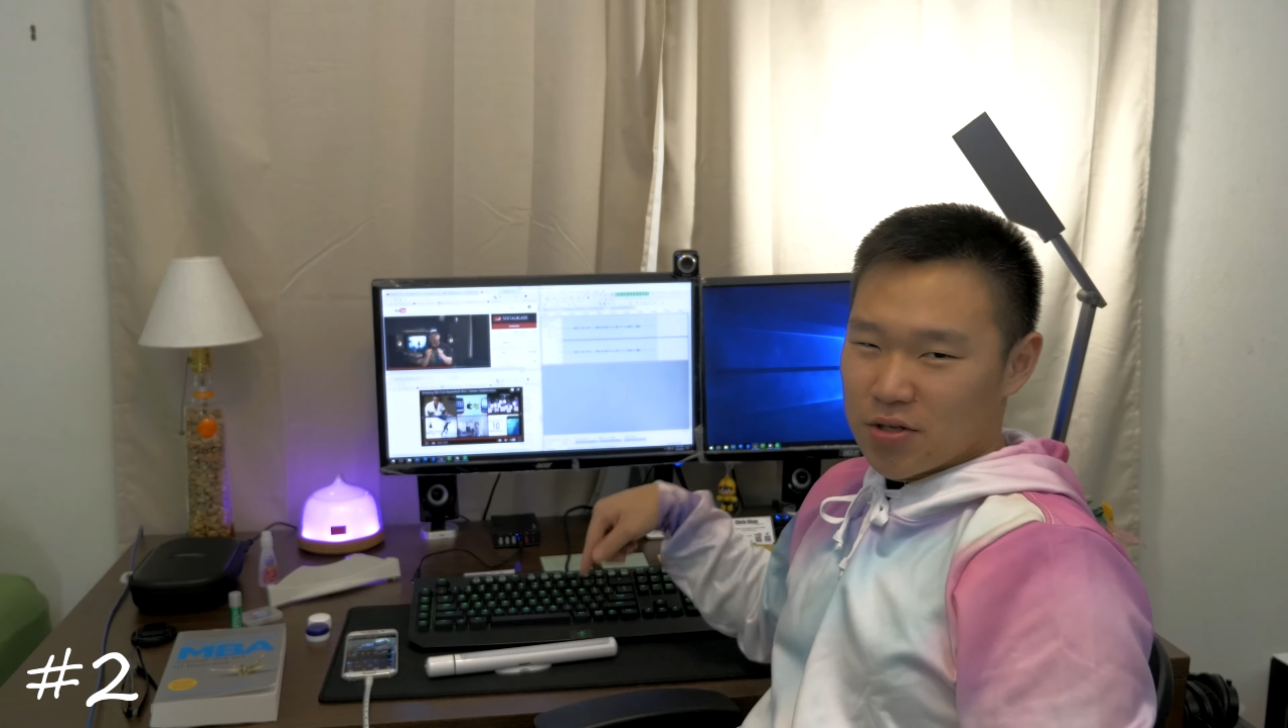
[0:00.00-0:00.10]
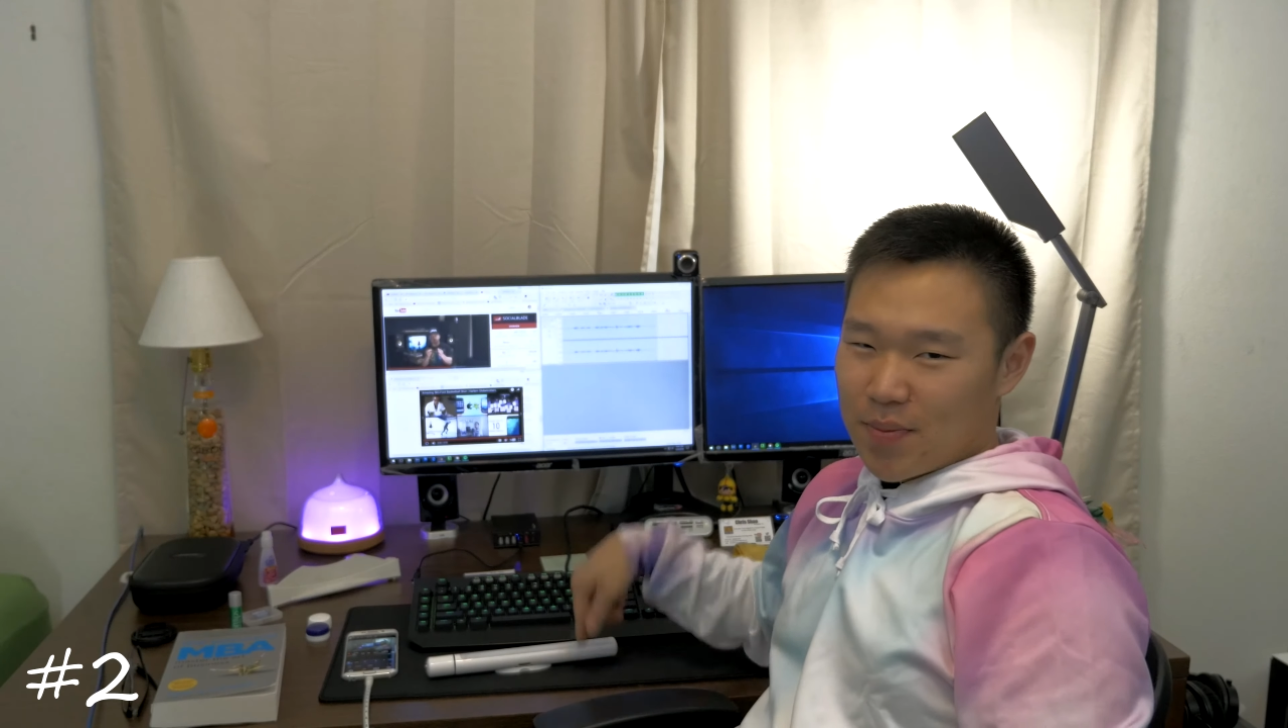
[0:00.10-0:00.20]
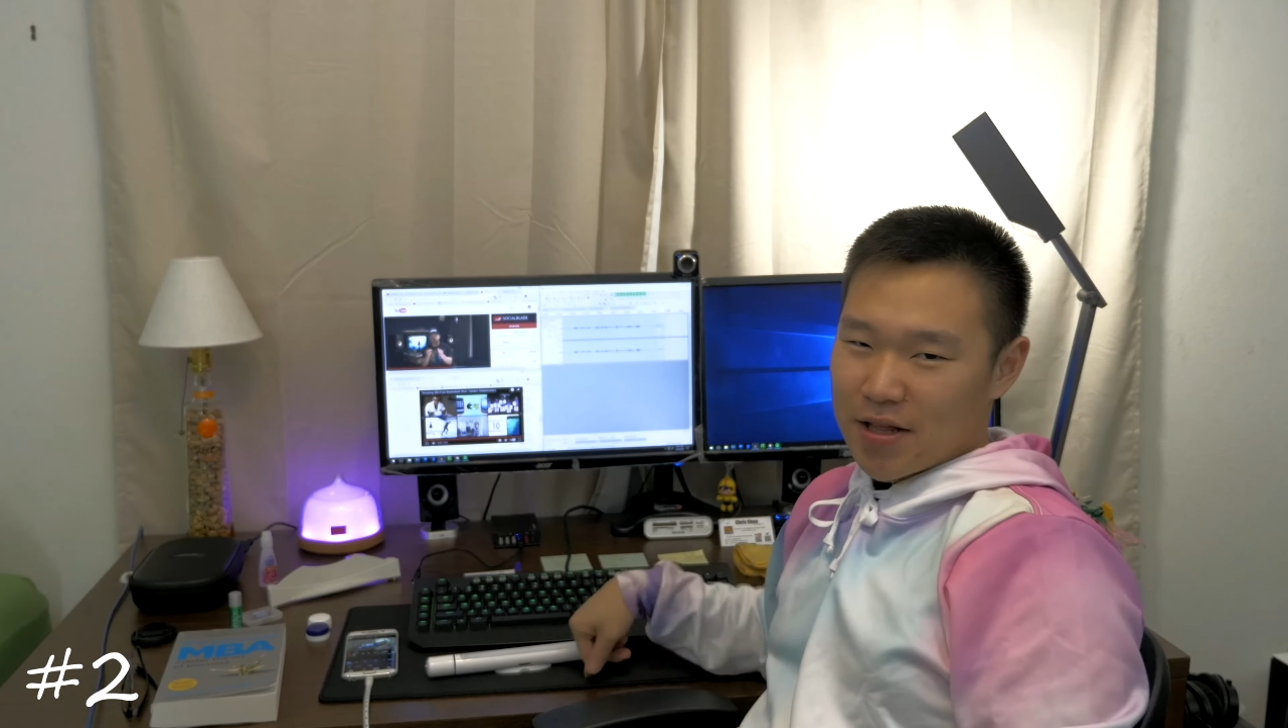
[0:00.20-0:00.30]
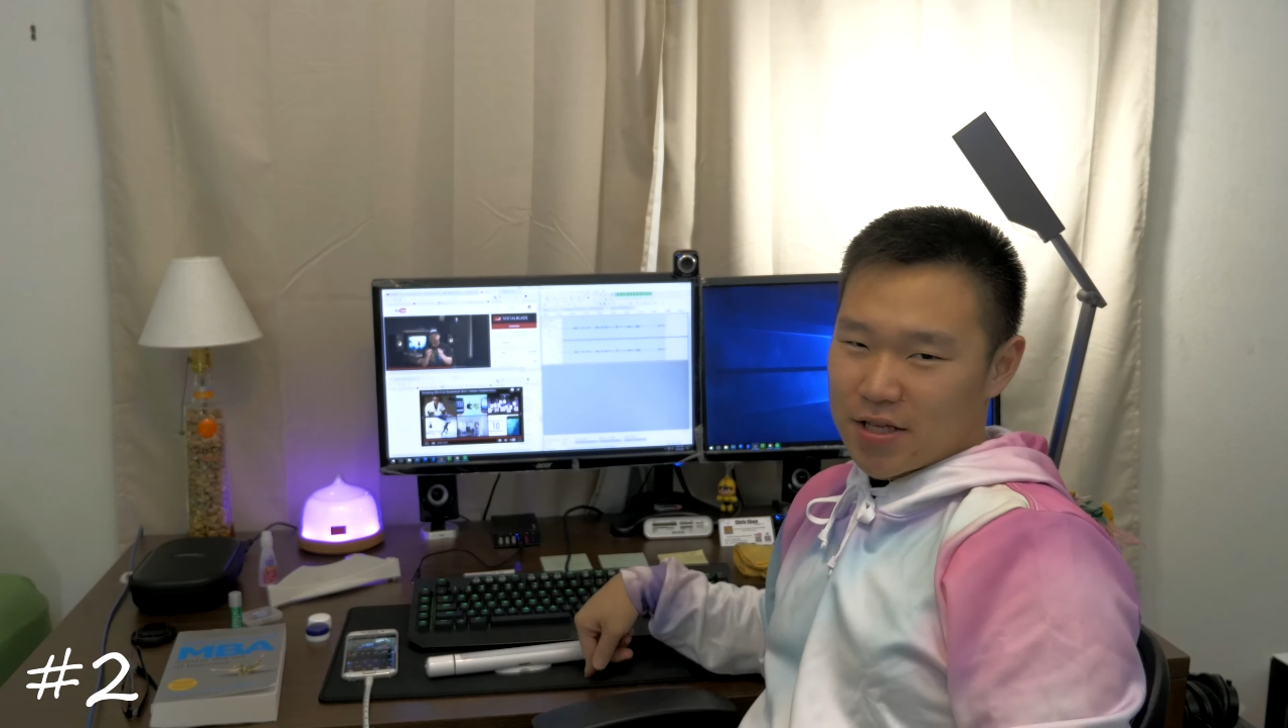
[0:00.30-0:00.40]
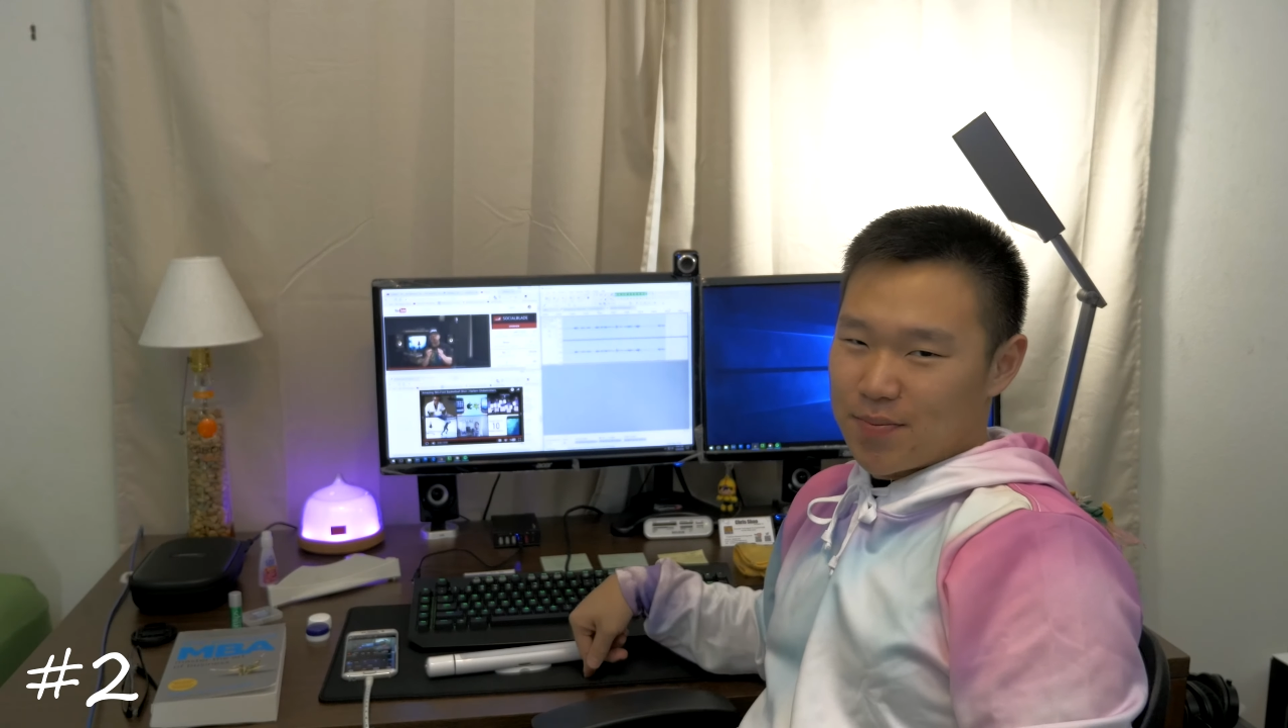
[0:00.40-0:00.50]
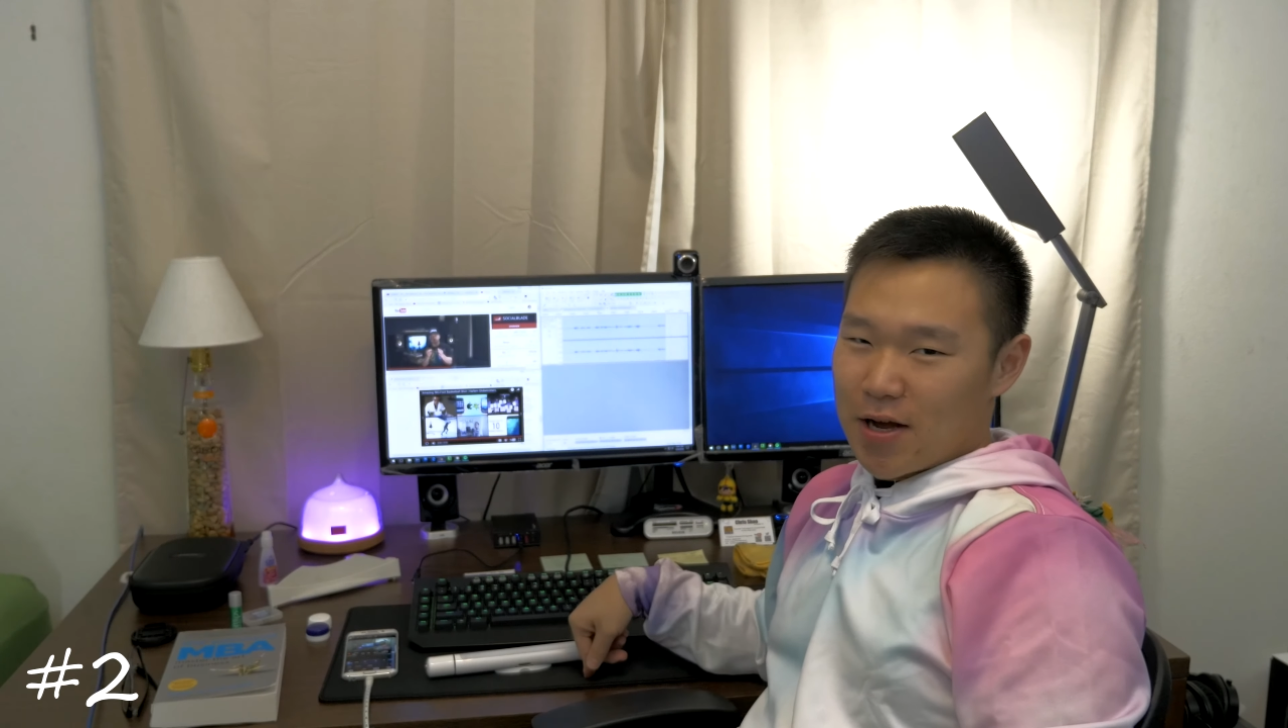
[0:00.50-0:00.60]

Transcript: about this